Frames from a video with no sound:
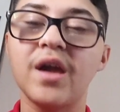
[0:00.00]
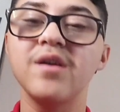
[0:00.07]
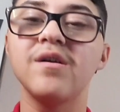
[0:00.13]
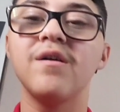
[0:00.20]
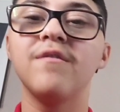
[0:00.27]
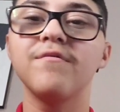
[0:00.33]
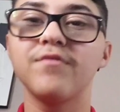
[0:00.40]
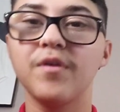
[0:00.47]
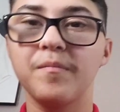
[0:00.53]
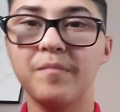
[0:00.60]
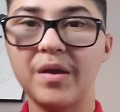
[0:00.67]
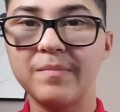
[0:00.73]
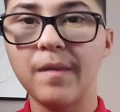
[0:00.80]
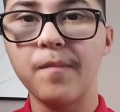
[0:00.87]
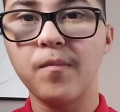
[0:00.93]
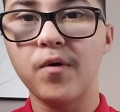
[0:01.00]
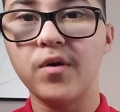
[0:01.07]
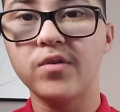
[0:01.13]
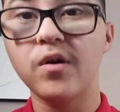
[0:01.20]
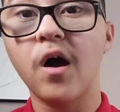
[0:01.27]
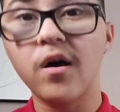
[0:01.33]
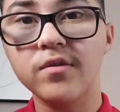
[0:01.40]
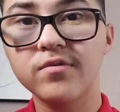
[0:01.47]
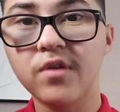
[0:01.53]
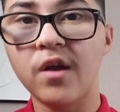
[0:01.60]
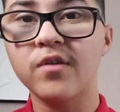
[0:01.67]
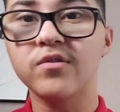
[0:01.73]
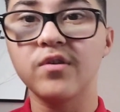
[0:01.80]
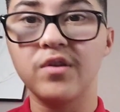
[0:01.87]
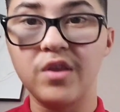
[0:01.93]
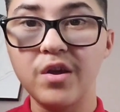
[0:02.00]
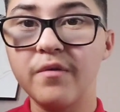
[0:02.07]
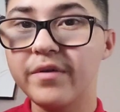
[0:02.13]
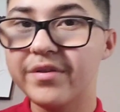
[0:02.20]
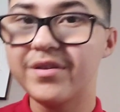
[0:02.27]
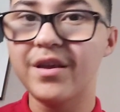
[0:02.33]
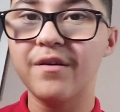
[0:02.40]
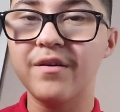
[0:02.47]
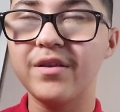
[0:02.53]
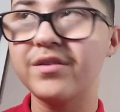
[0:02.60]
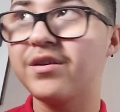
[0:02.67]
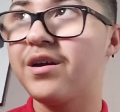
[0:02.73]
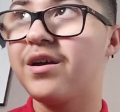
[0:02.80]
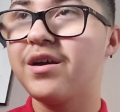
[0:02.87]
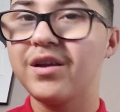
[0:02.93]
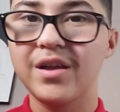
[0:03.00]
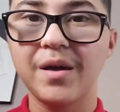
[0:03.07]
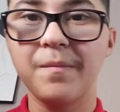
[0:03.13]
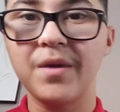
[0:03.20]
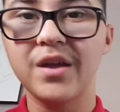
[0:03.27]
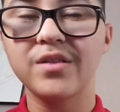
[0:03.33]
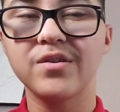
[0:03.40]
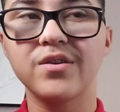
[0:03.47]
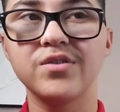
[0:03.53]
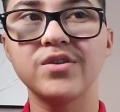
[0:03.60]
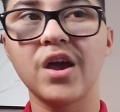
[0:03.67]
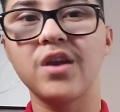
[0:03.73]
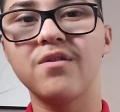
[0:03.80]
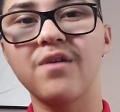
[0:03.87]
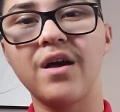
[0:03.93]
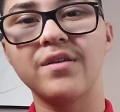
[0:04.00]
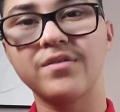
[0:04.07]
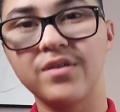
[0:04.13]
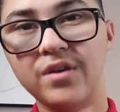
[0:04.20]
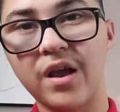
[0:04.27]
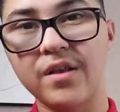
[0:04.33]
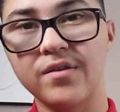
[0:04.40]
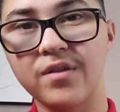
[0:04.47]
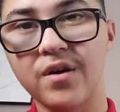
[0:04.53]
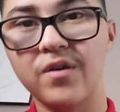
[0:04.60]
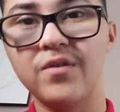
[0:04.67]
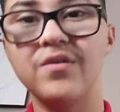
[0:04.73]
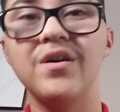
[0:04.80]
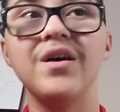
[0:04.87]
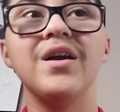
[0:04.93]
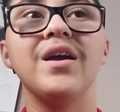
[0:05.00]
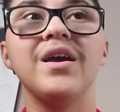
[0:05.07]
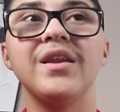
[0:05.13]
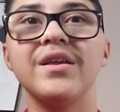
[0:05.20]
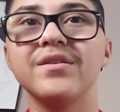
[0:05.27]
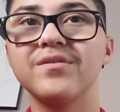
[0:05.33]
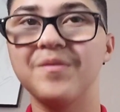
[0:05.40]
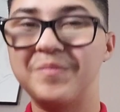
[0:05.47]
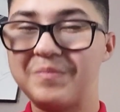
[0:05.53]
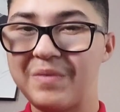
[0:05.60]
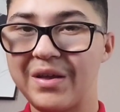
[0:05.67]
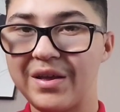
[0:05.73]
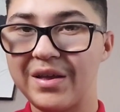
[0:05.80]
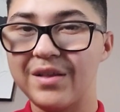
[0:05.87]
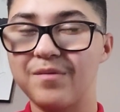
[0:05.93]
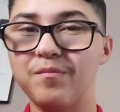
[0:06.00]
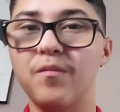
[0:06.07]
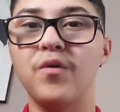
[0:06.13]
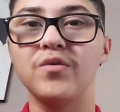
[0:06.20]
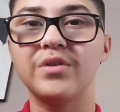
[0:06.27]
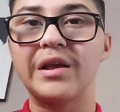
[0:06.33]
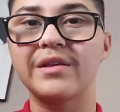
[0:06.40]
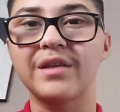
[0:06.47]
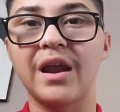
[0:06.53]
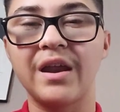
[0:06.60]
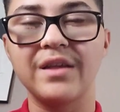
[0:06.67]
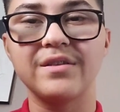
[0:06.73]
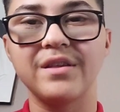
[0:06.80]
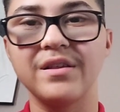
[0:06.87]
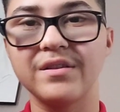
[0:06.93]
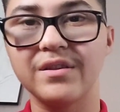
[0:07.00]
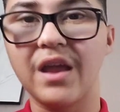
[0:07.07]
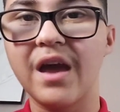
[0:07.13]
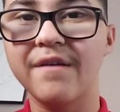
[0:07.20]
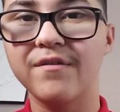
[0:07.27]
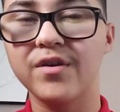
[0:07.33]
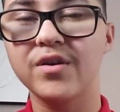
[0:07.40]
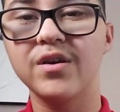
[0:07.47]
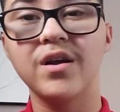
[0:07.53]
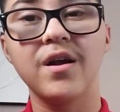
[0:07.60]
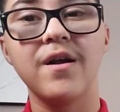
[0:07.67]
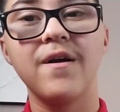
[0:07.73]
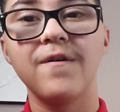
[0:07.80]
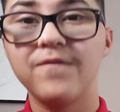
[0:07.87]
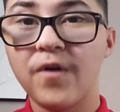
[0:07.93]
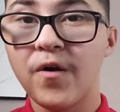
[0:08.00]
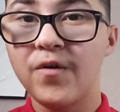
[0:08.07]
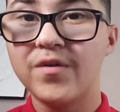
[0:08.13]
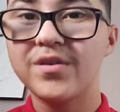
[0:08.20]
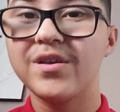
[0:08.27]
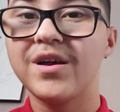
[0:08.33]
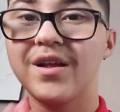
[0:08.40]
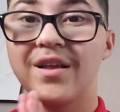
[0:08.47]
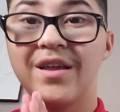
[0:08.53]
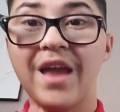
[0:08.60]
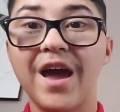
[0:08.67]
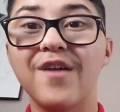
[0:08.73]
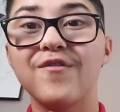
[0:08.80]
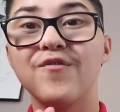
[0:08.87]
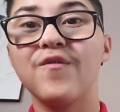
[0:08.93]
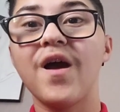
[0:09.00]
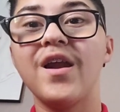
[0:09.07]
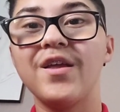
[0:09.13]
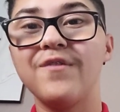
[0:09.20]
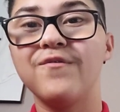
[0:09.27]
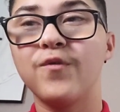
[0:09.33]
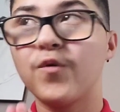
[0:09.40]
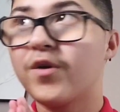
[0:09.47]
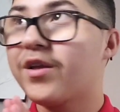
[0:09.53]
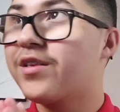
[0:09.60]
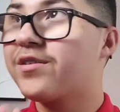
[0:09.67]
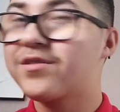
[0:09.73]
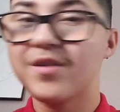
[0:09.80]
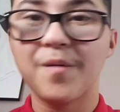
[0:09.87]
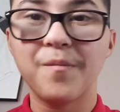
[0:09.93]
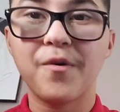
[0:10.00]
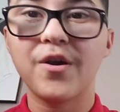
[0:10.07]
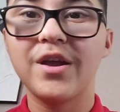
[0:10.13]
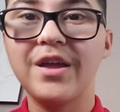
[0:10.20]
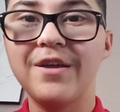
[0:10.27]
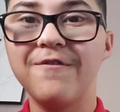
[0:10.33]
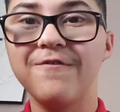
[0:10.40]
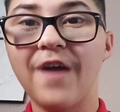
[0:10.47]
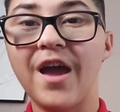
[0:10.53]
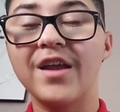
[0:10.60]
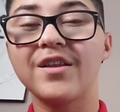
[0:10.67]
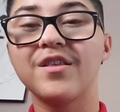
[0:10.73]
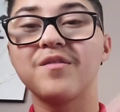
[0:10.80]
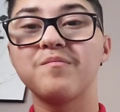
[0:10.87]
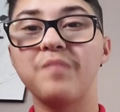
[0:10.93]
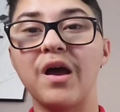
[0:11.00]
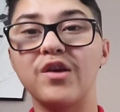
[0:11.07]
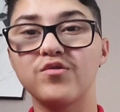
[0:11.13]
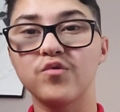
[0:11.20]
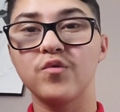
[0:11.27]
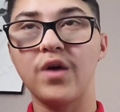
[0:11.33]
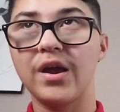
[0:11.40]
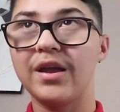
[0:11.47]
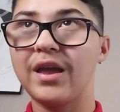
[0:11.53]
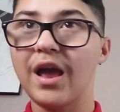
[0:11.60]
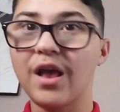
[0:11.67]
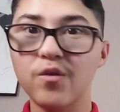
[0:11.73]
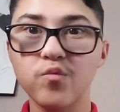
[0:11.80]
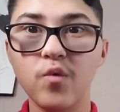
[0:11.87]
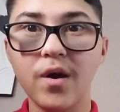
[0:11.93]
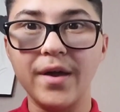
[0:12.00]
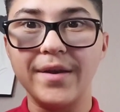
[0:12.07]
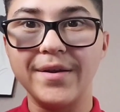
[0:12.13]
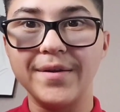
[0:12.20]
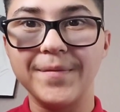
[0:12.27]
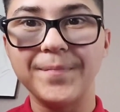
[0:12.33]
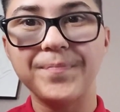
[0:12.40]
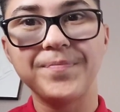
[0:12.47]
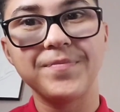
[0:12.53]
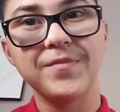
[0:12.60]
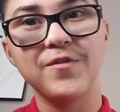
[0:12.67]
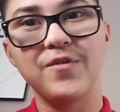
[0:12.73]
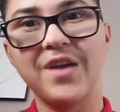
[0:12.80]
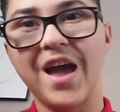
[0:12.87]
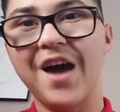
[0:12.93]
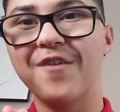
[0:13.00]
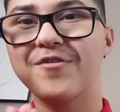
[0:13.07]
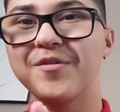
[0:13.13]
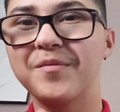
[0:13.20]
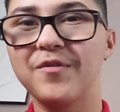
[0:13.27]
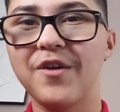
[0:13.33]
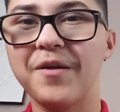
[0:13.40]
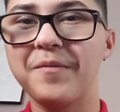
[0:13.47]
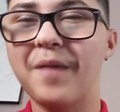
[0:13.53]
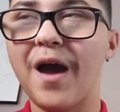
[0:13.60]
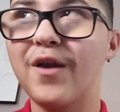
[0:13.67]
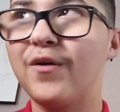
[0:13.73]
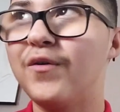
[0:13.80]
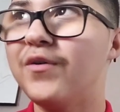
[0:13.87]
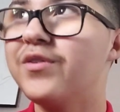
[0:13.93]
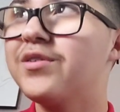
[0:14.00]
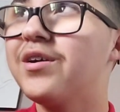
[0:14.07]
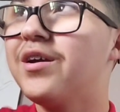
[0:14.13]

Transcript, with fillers: day of the Bean Bag Boys All Stars, the newest series coming into the channel. As you guys know, it is the biggest, most exciting season ever. Folks, get ready for this summer event special. And guess what? We have some great battles.